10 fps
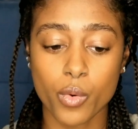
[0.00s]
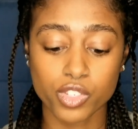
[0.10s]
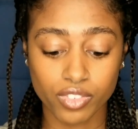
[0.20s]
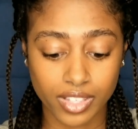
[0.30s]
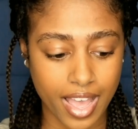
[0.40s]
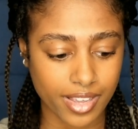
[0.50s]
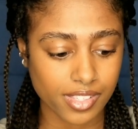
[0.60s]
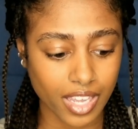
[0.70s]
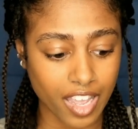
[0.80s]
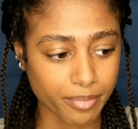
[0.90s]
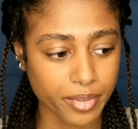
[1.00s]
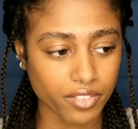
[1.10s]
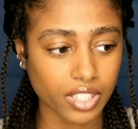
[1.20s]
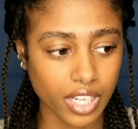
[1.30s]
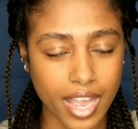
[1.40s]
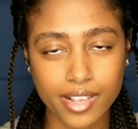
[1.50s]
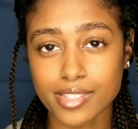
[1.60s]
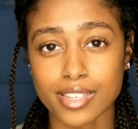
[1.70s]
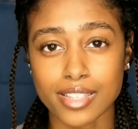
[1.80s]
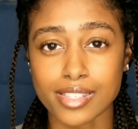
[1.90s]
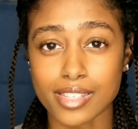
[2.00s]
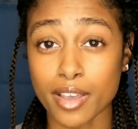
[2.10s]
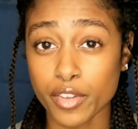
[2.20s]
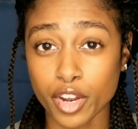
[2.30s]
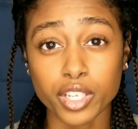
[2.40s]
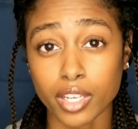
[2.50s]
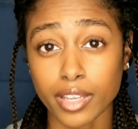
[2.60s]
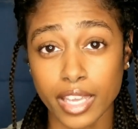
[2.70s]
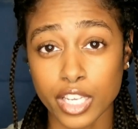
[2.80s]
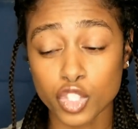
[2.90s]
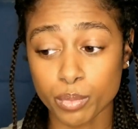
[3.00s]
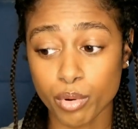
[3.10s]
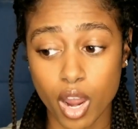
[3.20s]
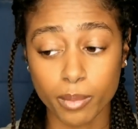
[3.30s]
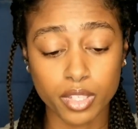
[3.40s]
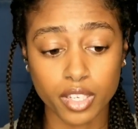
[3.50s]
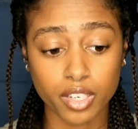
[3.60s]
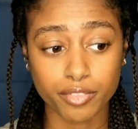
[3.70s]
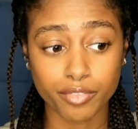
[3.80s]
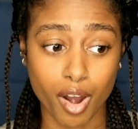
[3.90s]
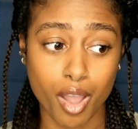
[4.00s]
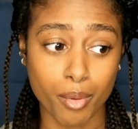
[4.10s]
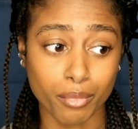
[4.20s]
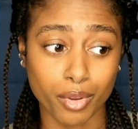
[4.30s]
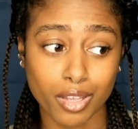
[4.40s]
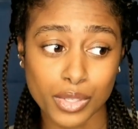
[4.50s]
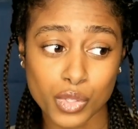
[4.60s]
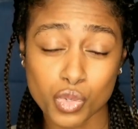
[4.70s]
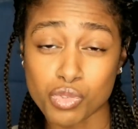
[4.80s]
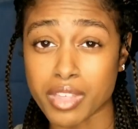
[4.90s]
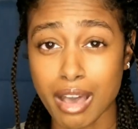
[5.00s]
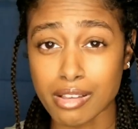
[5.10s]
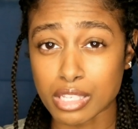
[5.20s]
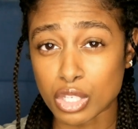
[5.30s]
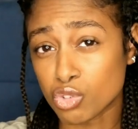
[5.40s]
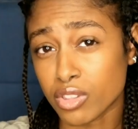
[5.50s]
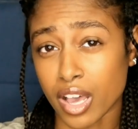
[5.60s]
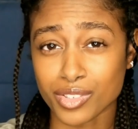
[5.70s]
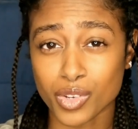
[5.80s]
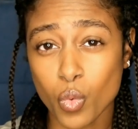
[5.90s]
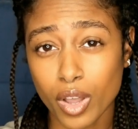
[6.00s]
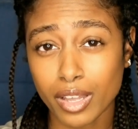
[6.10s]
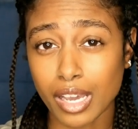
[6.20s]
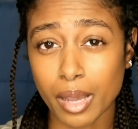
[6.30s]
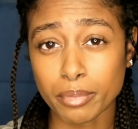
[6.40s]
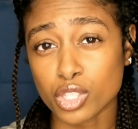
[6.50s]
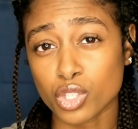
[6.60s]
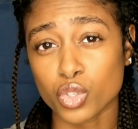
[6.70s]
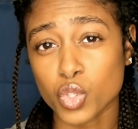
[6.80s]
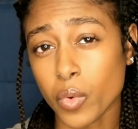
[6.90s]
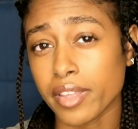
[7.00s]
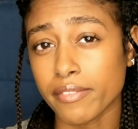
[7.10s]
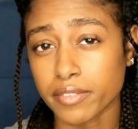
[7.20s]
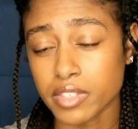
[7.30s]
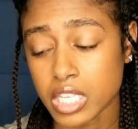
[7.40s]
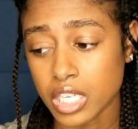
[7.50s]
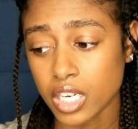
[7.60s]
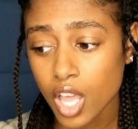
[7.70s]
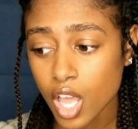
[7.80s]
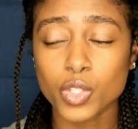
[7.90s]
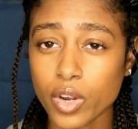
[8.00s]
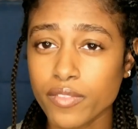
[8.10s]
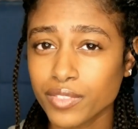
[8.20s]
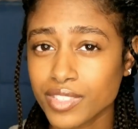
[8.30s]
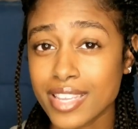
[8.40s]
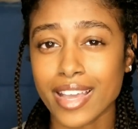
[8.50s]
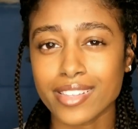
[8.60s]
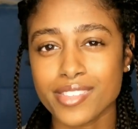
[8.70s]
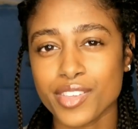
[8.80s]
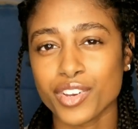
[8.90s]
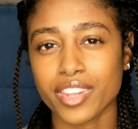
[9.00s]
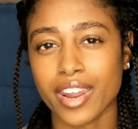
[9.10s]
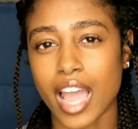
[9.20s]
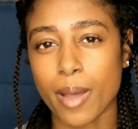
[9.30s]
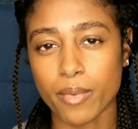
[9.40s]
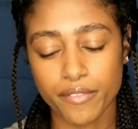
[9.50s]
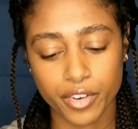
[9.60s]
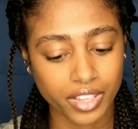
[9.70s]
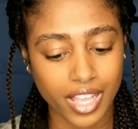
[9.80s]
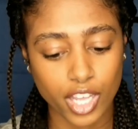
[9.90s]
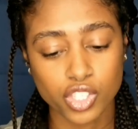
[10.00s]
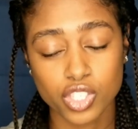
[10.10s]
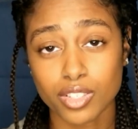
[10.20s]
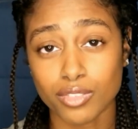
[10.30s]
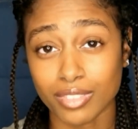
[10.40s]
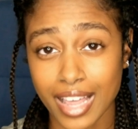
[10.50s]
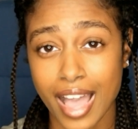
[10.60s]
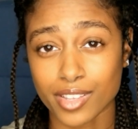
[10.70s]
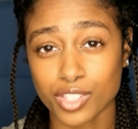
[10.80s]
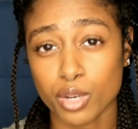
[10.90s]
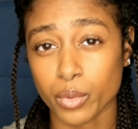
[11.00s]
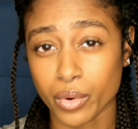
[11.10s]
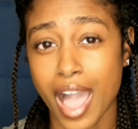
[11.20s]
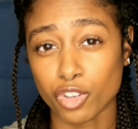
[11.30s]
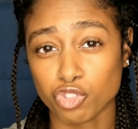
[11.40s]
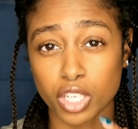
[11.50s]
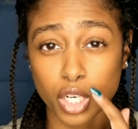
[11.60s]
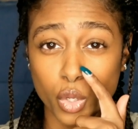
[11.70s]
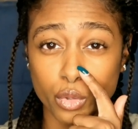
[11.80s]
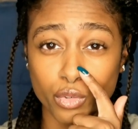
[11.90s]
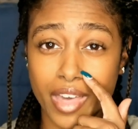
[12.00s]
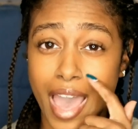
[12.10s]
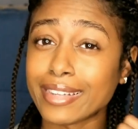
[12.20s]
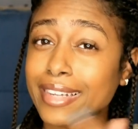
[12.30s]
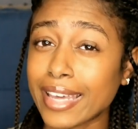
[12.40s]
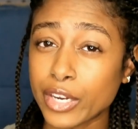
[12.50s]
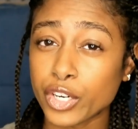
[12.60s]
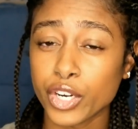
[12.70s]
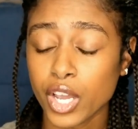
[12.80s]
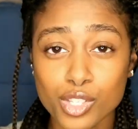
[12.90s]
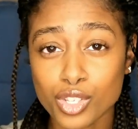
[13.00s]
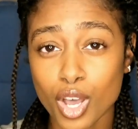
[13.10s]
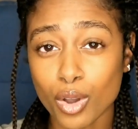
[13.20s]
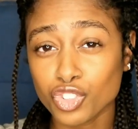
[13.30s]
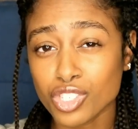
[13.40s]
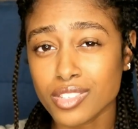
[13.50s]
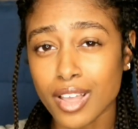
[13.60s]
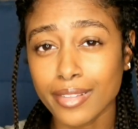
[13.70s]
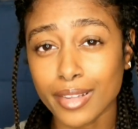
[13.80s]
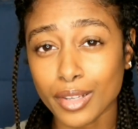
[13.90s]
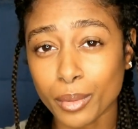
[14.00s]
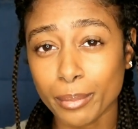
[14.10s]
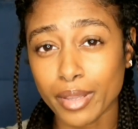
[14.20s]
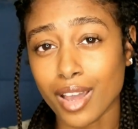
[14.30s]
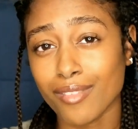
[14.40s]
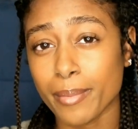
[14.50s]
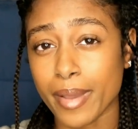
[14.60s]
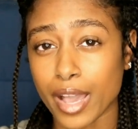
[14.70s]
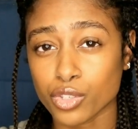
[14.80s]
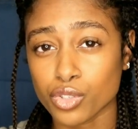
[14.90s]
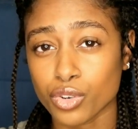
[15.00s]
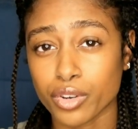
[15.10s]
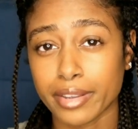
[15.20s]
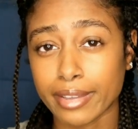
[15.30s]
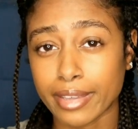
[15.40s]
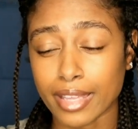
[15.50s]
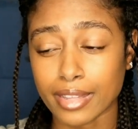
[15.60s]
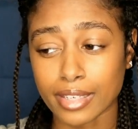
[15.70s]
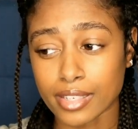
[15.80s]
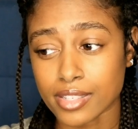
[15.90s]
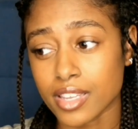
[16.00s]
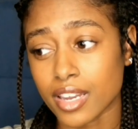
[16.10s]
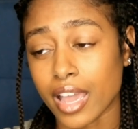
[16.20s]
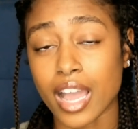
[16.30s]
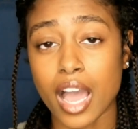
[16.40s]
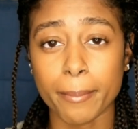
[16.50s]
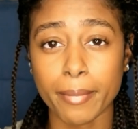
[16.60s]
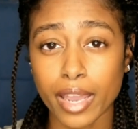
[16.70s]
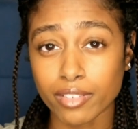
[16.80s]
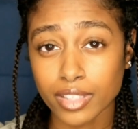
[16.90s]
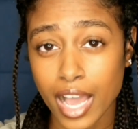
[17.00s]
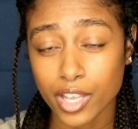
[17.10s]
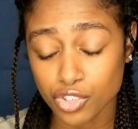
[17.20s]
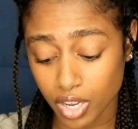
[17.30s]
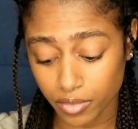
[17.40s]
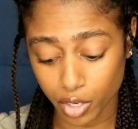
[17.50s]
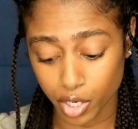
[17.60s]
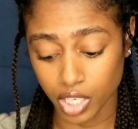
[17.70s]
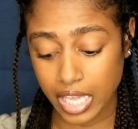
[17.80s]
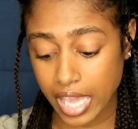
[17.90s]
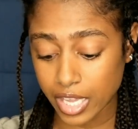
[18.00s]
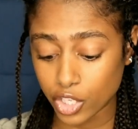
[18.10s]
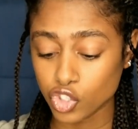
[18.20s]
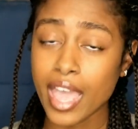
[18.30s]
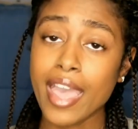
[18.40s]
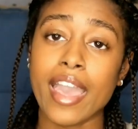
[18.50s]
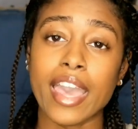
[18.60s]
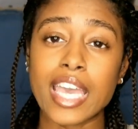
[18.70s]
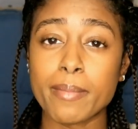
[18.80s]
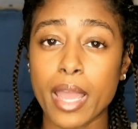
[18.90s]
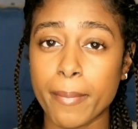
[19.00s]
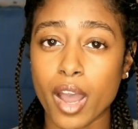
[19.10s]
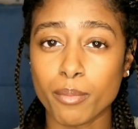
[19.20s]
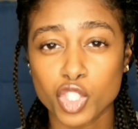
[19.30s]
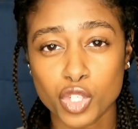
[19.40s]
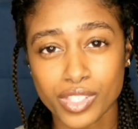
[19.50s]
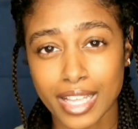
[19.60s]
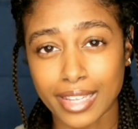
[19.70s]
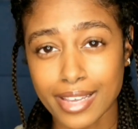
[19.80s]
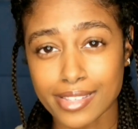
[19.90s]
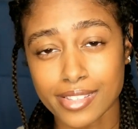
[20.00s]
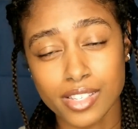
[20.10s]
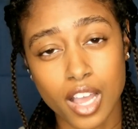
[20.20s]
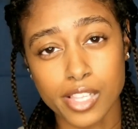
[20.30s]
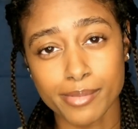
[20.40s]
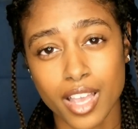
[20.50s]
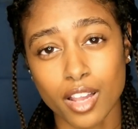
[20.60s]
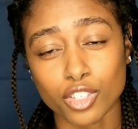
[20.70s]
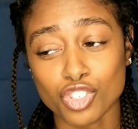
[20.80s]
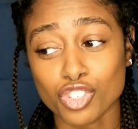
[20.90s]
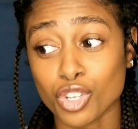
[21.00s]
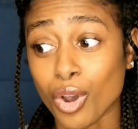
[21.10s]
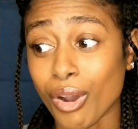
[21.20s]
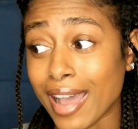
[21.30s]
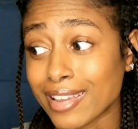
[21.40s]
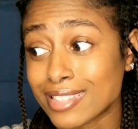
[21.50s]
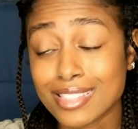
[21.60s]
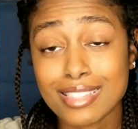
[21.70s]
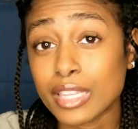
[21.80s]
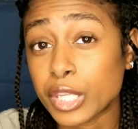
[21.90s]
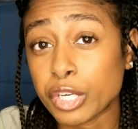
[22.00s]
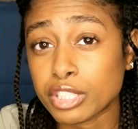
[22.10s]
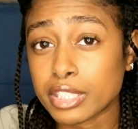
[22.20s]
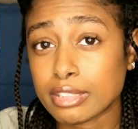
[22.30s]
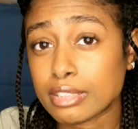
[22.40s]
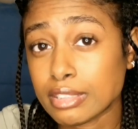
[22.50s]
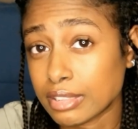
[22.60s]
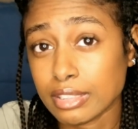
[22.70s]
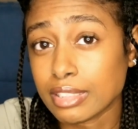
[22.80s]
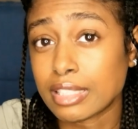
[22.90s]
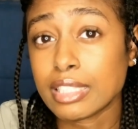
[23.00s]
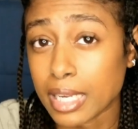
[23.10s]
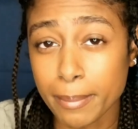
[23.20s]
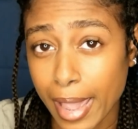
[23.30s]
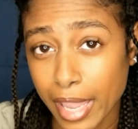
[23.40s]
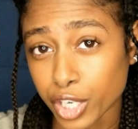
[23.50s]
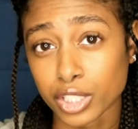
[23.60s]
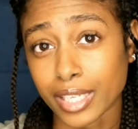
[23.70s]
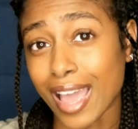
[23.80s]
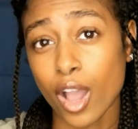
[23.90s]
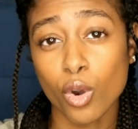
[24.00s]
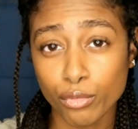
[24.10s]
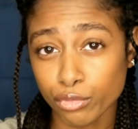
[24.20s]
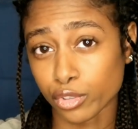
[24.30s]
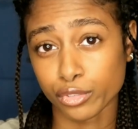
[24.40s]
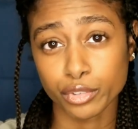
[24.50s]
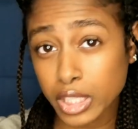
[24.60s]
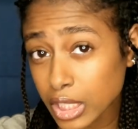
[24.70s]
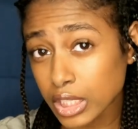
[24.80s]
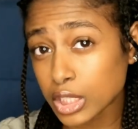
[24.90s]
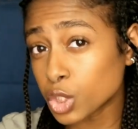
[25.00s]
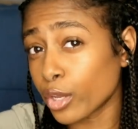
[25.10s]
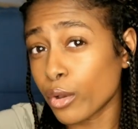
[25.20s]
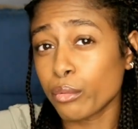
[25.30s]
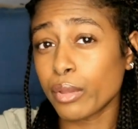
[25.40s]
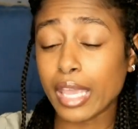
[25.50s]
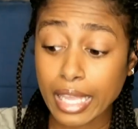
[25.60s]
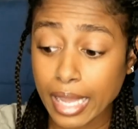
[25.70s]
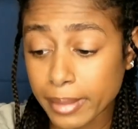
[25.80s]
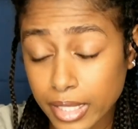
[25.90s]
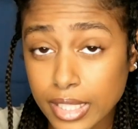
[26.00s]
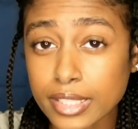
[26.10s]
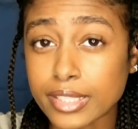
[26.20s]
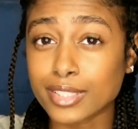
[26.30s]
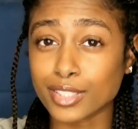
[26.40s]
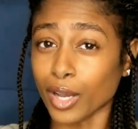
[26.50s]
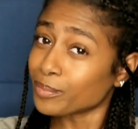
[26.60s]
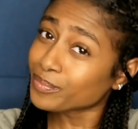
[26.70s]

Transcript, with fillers: hair was relaxed. Like, I've been relaxed since a very young age, probably from two thousand, two thousand one up until twenty fifteen. twenty fifteen, that's the year that I got my very last relaxer, but we're actually going to go through that later. So just a little bit of a backstory. Again, like I said, I got my relaxer at a very young age, and my mom, she was a licensed cosmetologist, so I literally could get my hair done at home for free because, you know, I ain't got money. So,